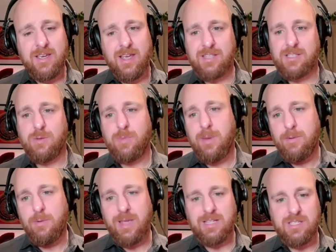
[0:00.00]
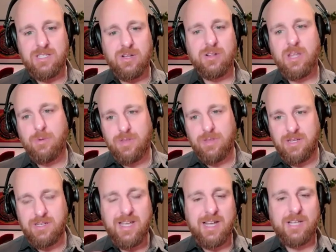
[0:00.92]
And so maybe we can start there with
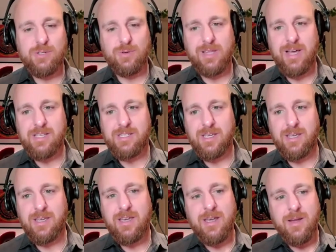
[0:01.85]
contextualizing,